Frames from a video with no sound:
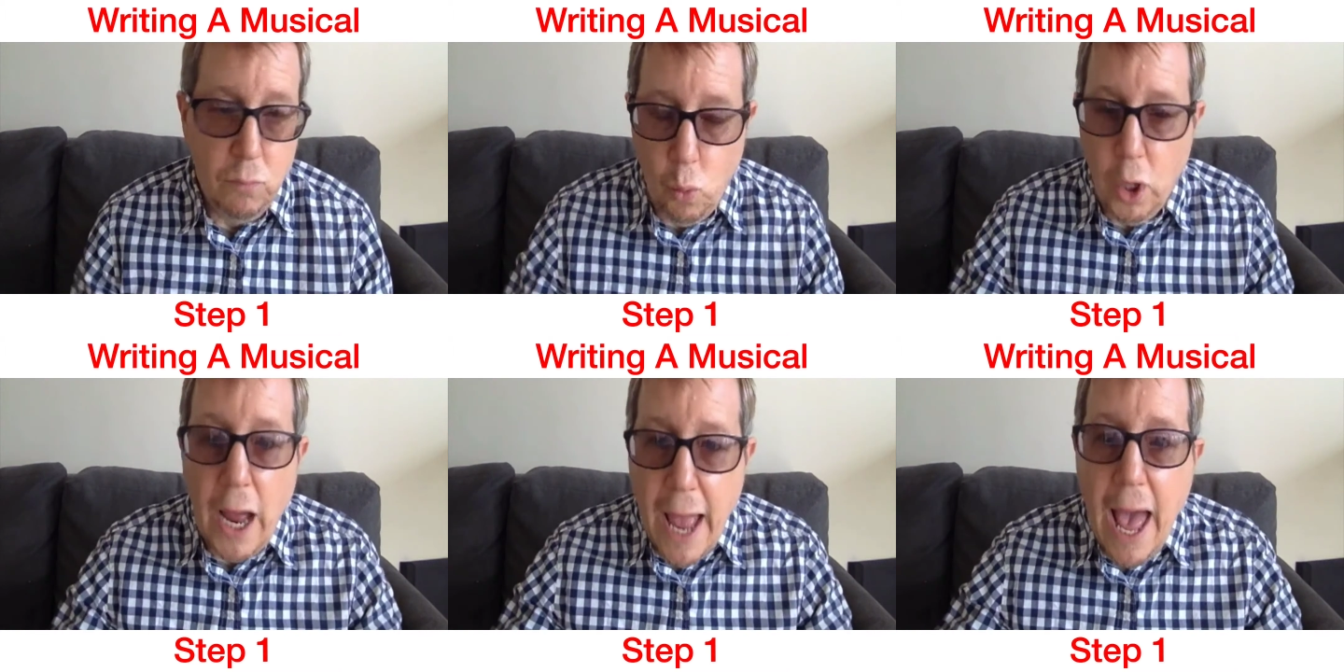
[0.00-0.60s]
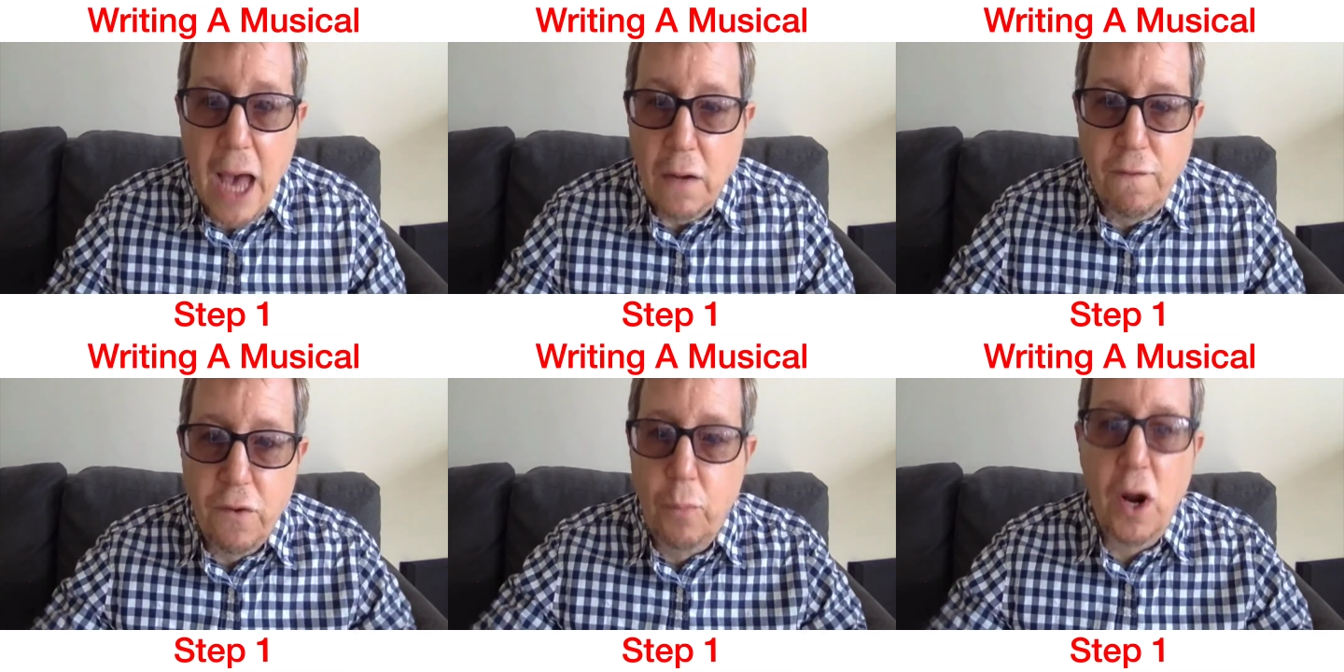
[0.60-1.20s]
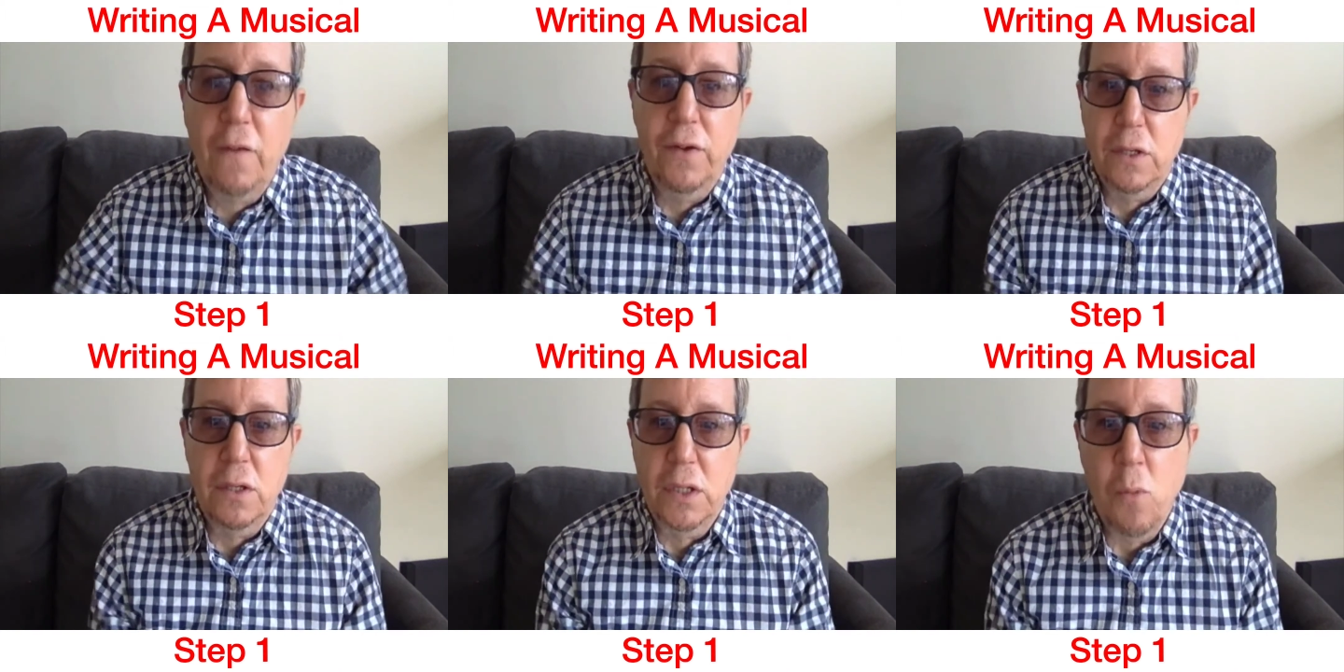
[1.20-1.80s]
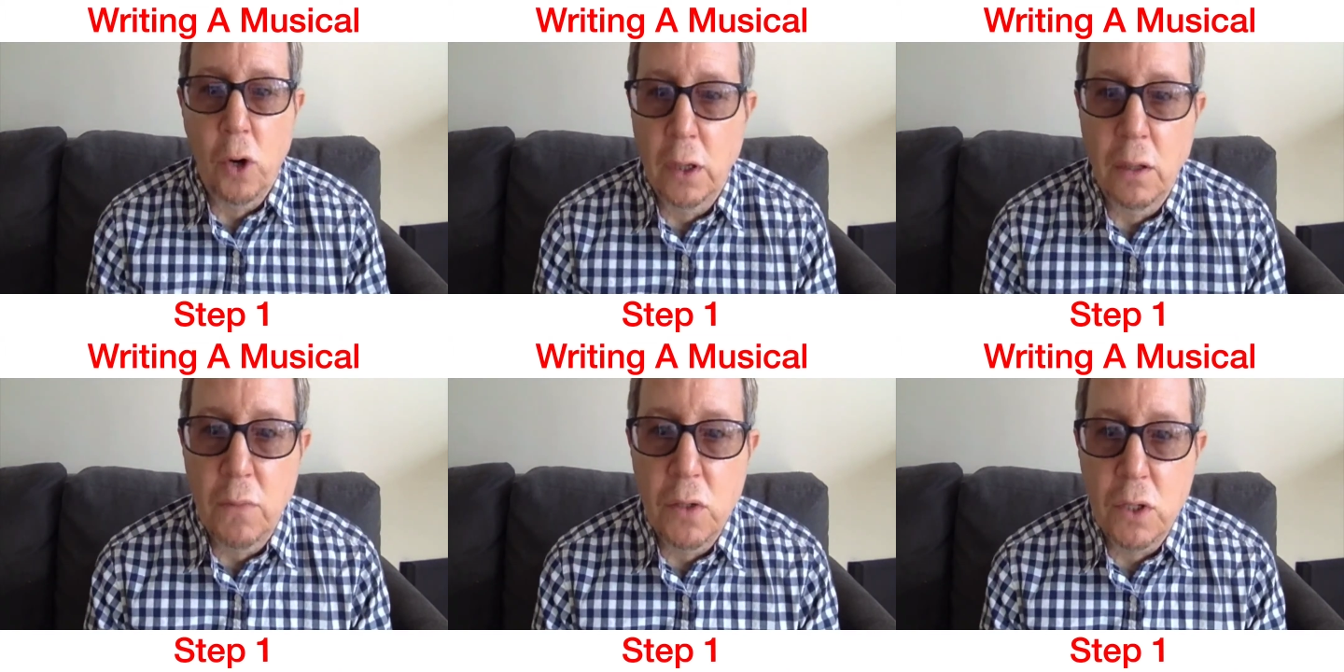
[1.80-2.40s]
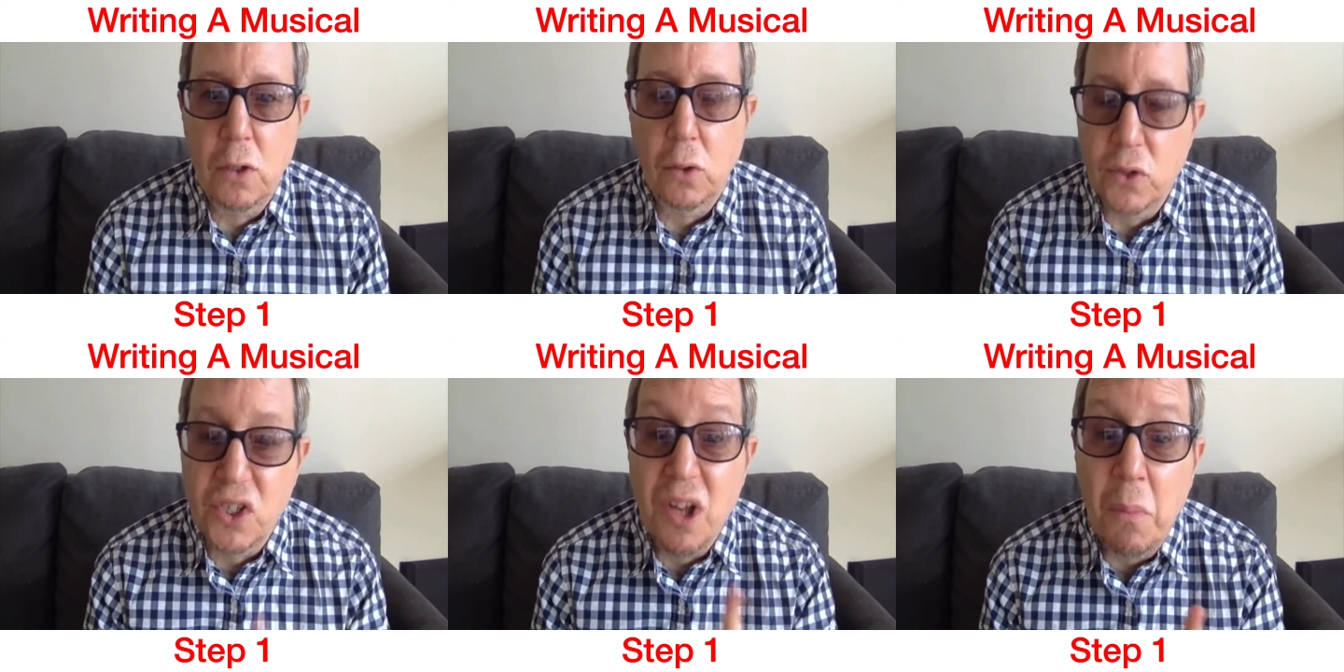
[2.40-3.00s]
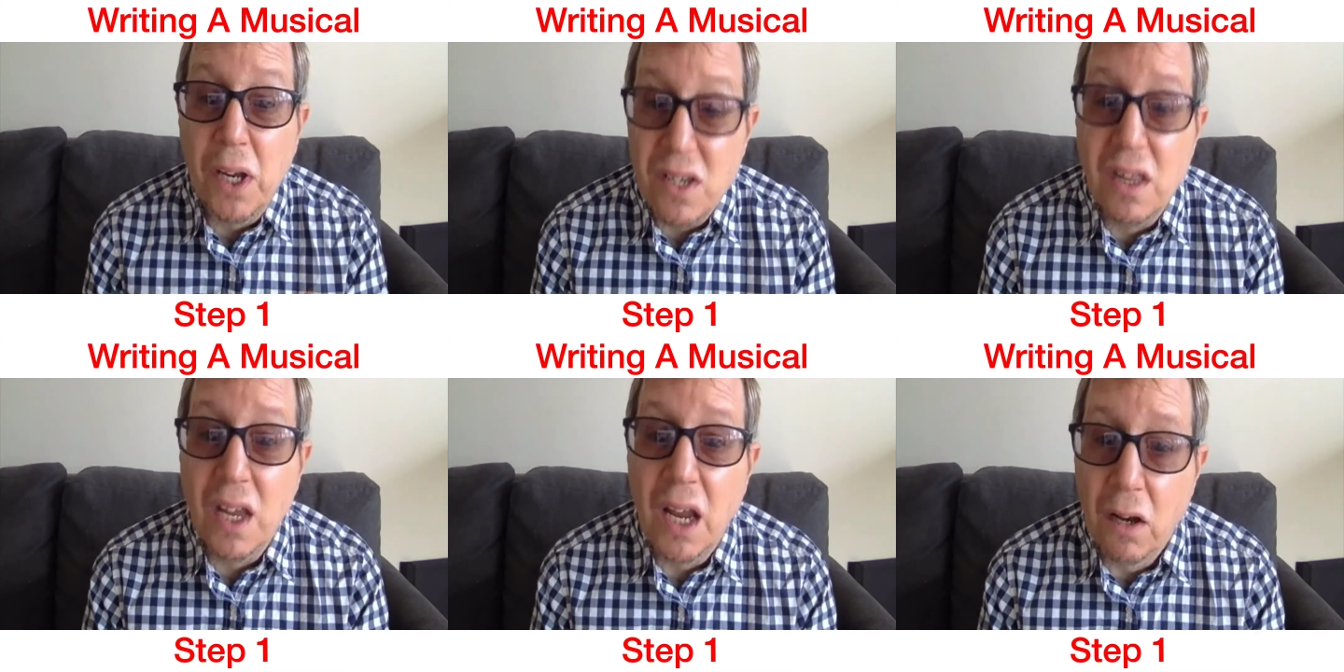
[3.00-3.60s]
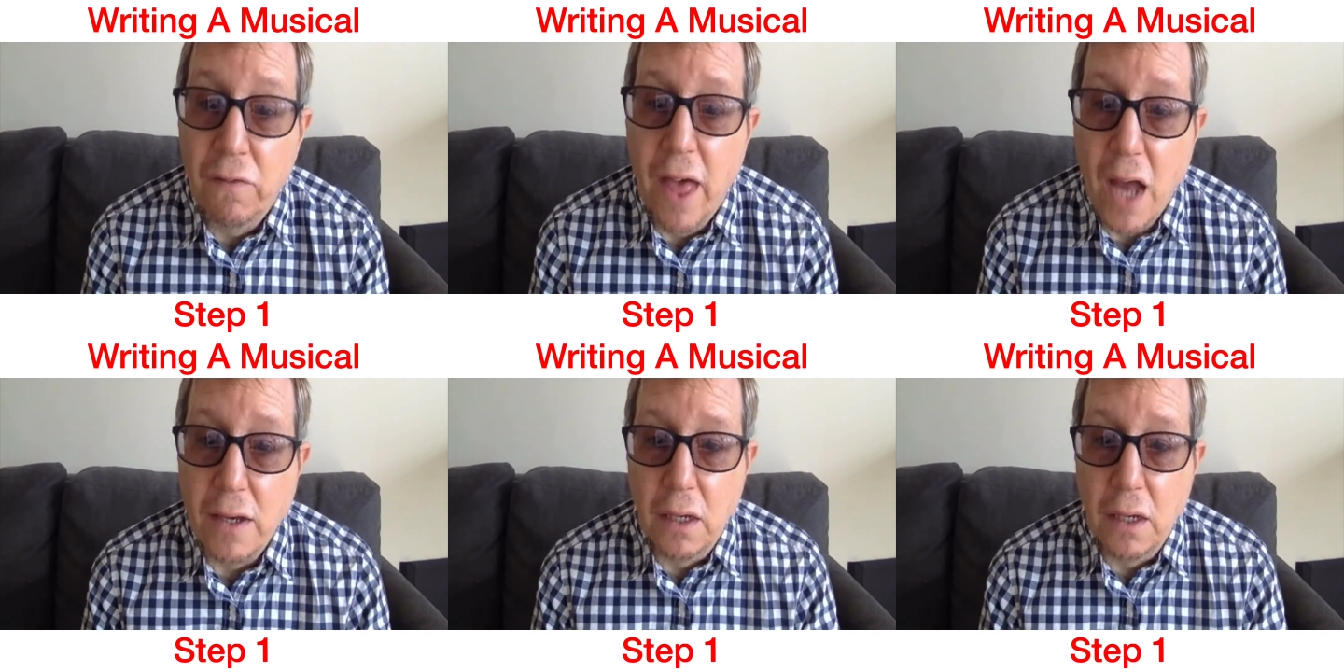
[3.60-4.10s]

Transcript: What I Had for Breakfast This Morning, the musical. Somebody's thinking of that.